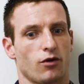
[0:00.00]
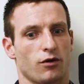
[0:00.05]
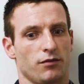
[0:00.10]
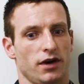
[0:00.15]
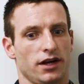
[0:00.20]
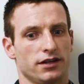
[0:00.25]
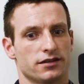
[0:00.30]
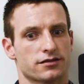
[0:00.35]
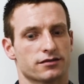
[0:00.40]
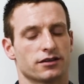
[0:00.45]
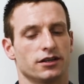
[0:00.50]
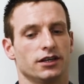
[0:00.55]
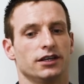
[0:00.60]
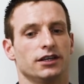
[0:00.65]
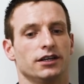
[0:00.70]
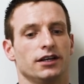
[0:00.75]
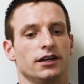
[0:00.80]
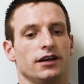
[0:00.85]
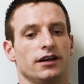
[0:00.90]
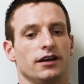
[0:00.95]
four months.
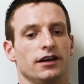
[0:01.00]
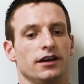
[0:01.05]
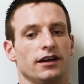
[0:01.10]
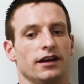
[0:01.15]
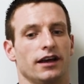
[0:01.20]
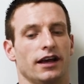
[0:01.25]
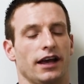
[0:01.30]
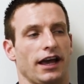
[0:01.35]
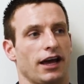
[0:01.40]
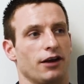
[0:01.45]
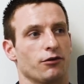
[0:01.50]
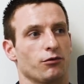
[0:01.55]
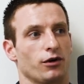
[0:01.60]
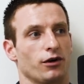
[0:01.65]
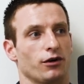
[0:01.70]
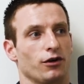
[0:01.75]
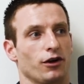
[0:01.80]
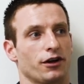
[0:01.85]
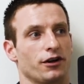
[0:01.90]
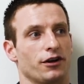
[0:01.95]

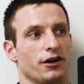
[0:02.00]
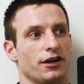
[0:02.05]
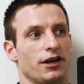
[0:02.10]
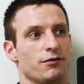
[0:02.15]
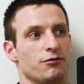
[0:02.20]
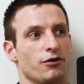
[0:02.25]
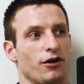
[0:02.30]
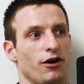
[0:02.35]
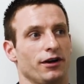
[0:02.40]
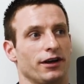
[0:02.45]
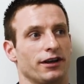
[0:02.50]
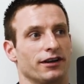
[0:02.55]
And we're looking to keep growing.